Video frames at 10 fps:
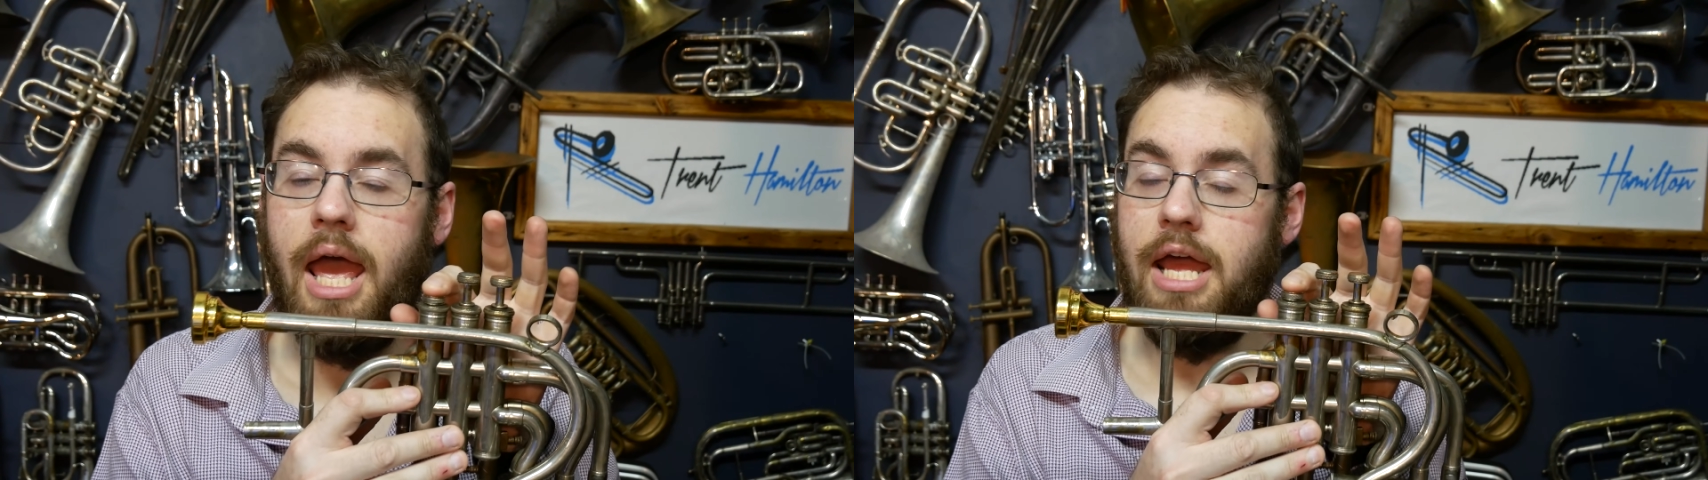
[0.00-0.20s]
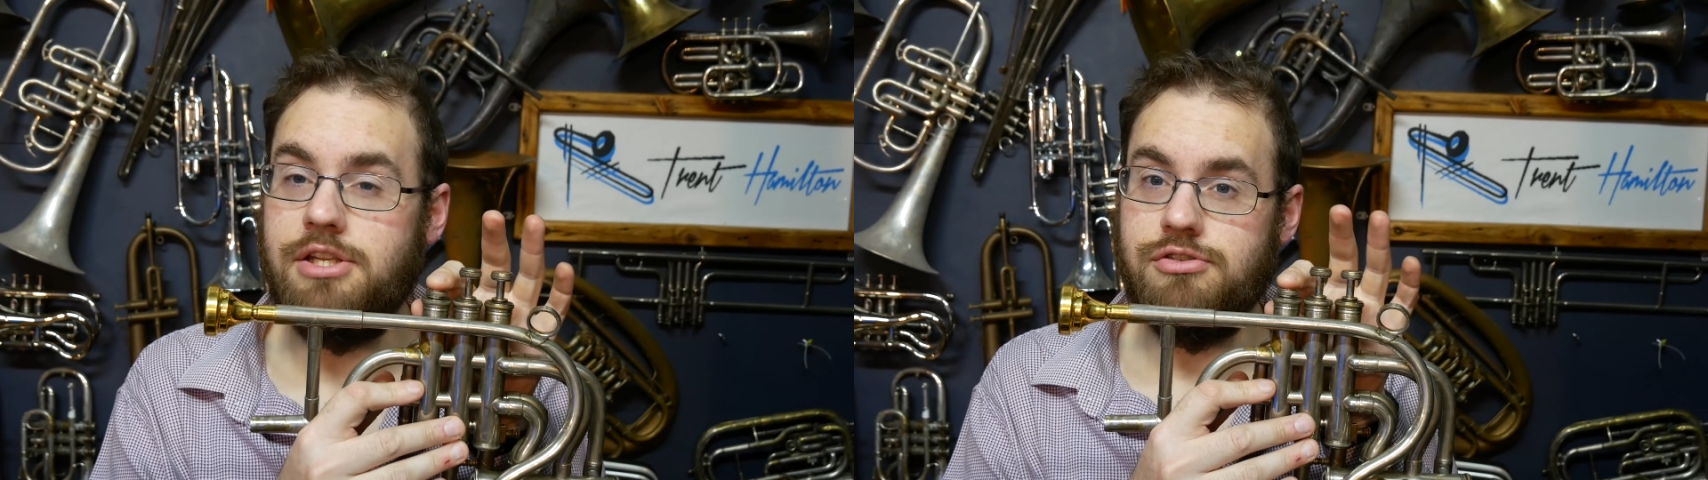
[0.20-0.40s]

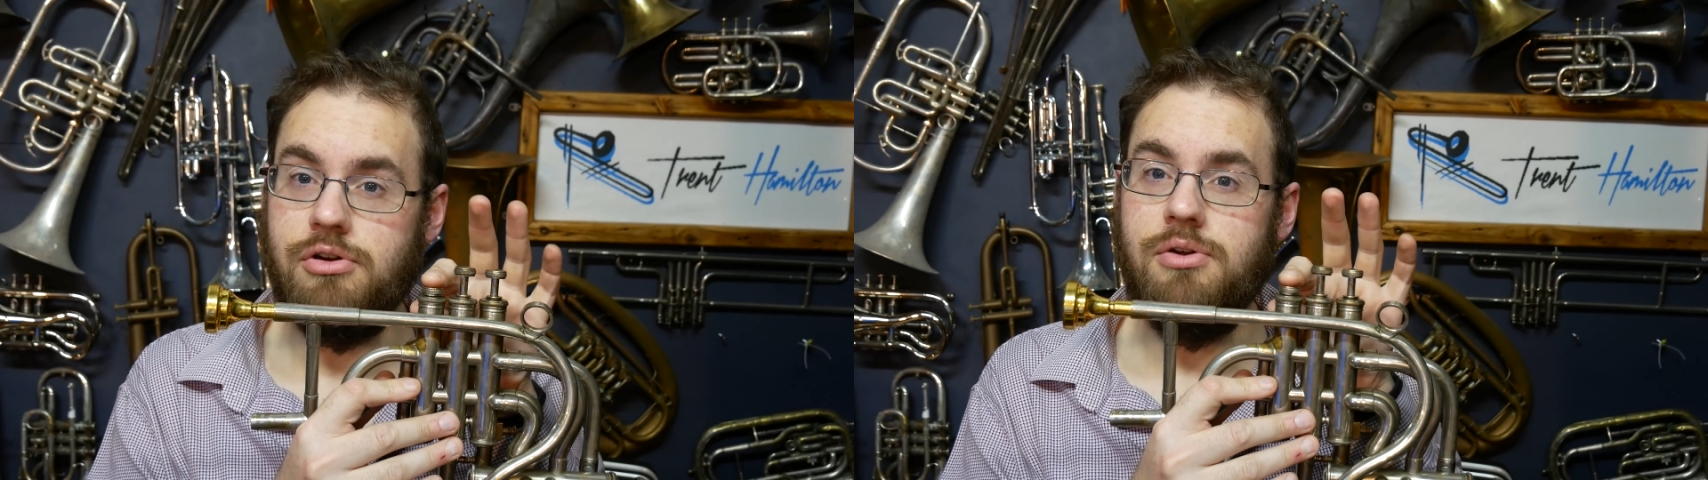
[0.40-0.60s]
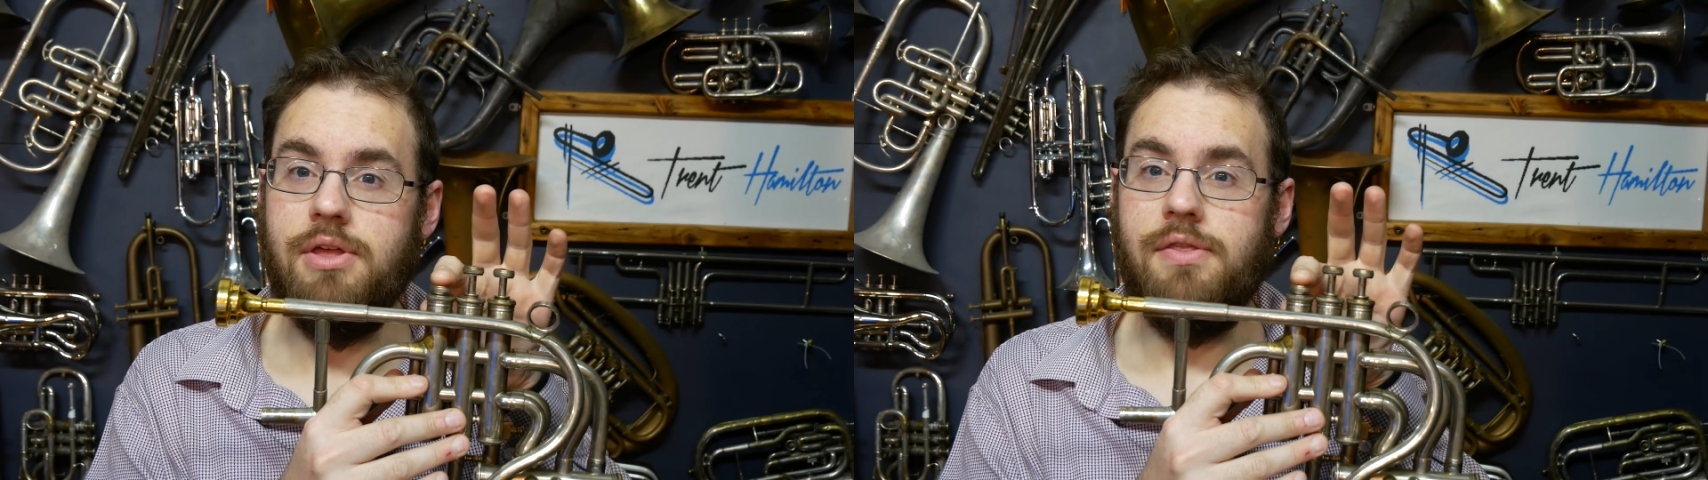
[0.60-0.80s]
It's
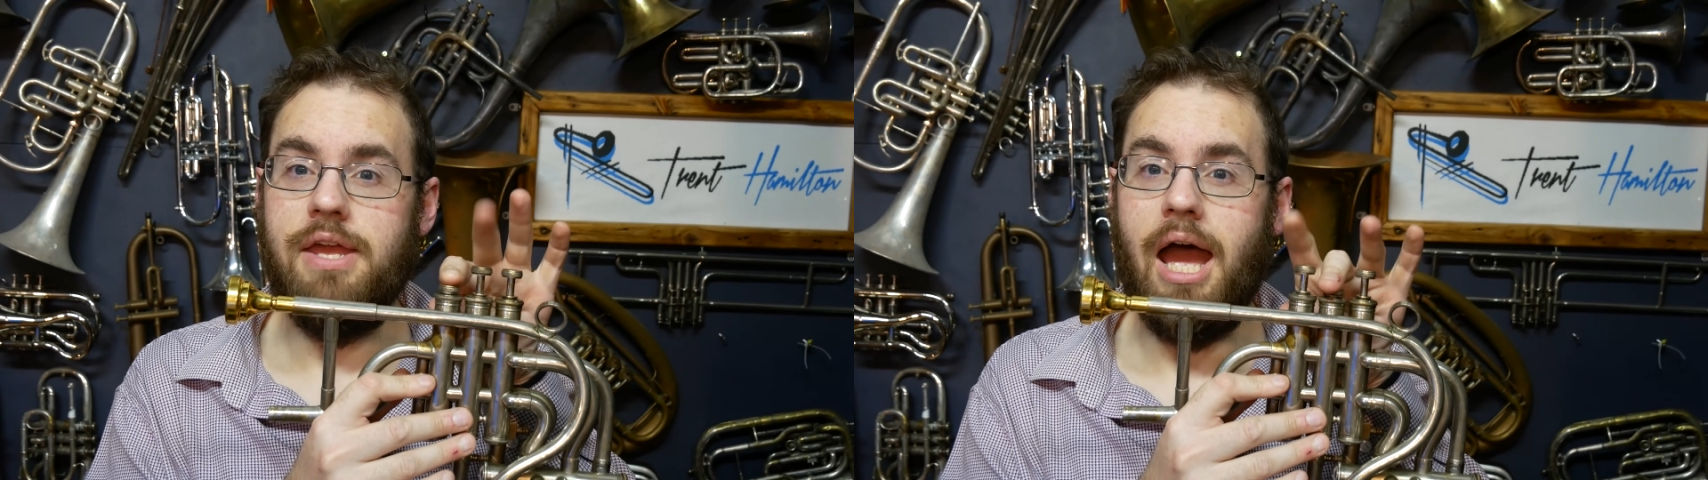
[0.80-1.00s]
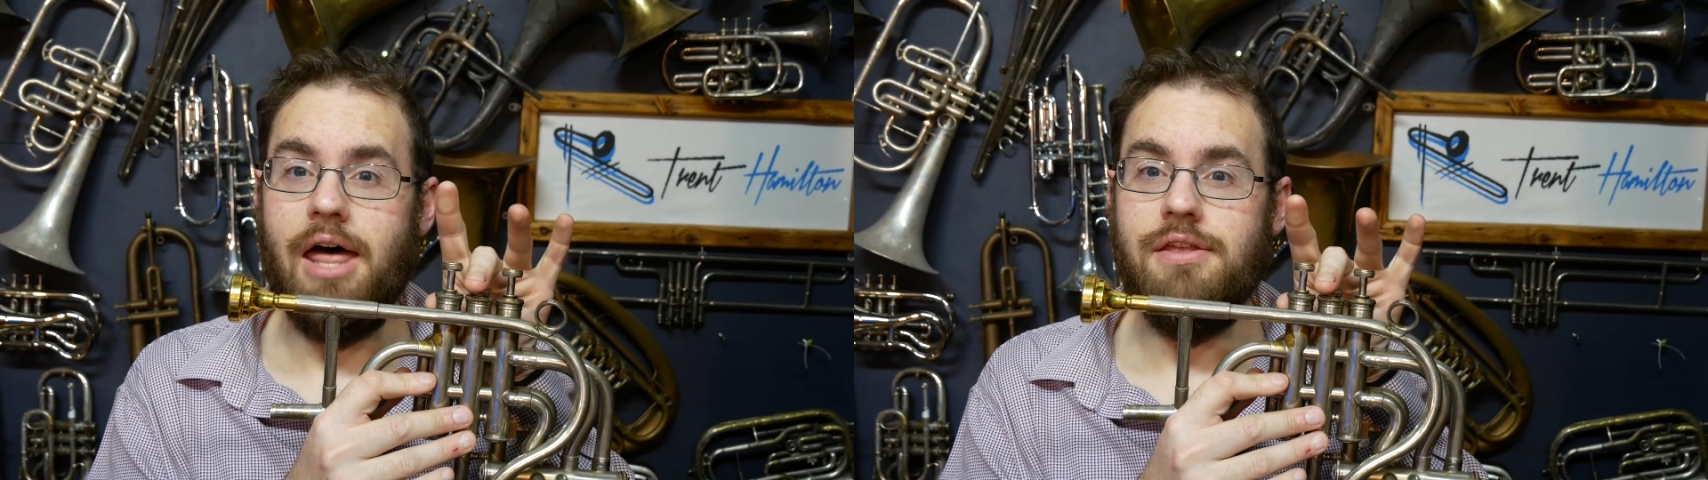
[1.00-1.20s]
true that
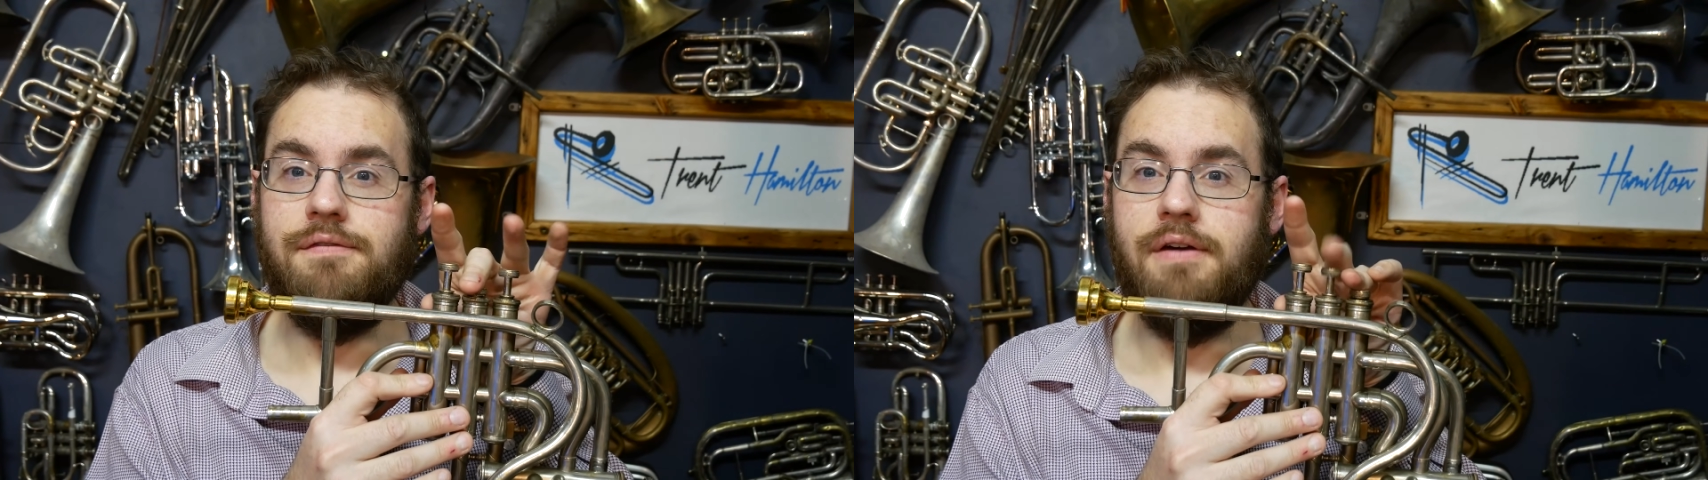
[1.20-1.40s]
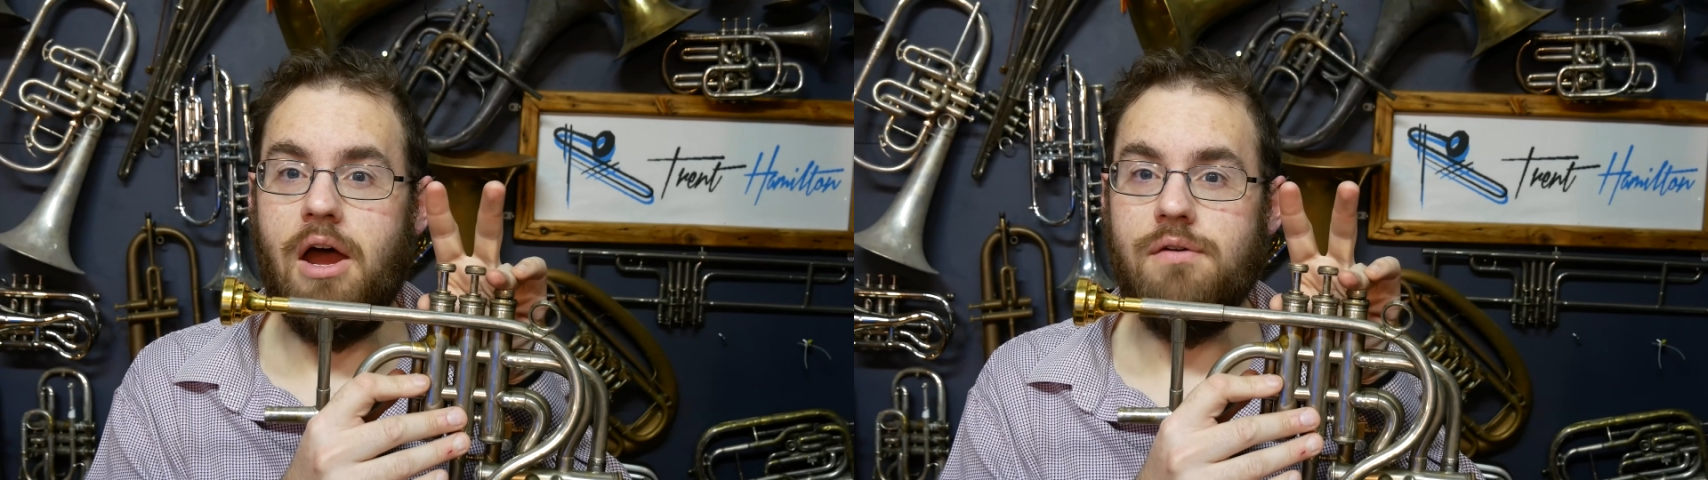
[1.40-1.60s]
the other
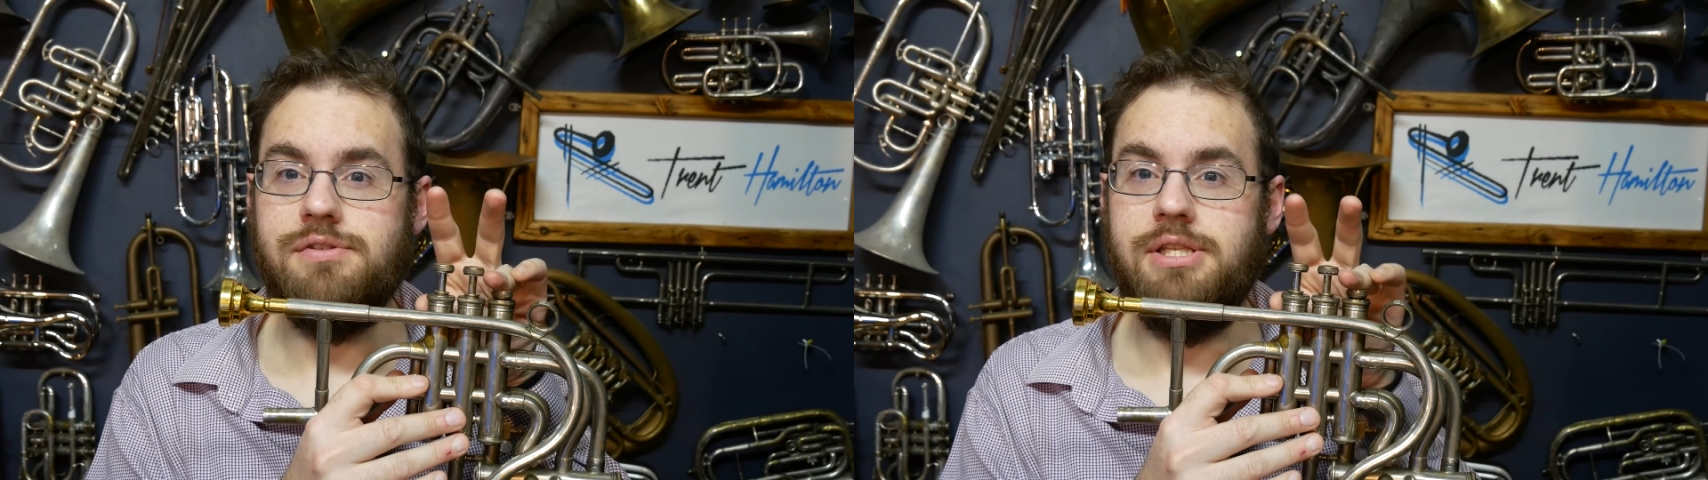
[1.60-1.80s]
valves